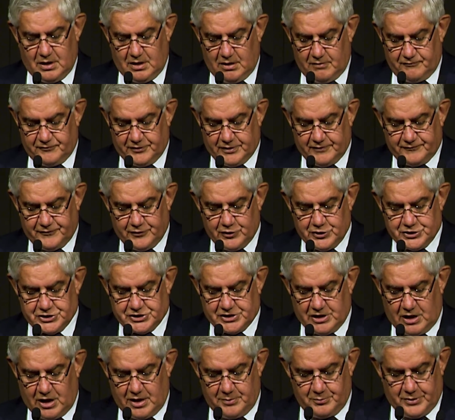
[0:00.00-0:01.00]
For the first
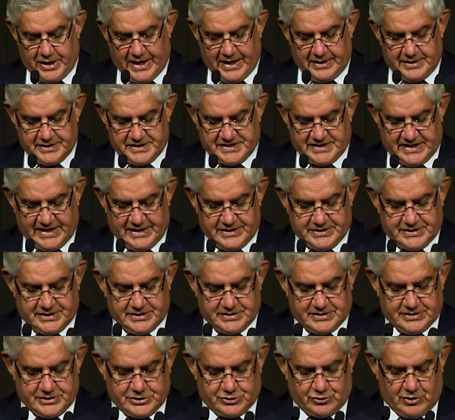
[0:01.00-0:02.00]
time, we had a sense as
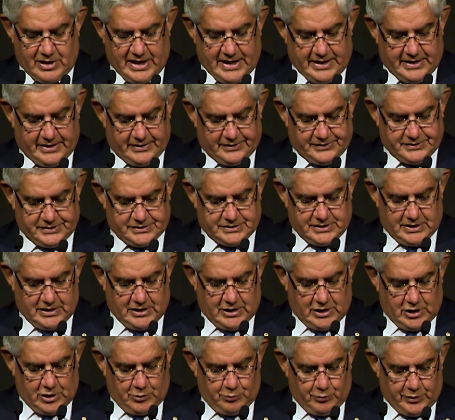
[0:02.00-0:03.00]
Australians
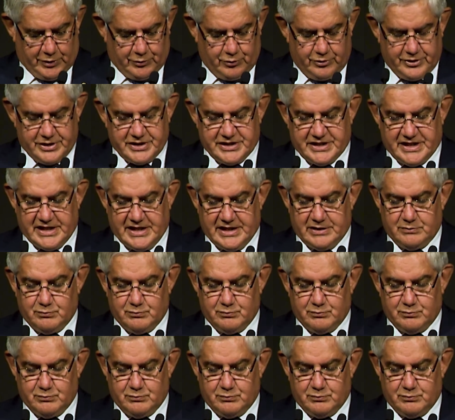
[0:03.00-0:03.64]
we were indeed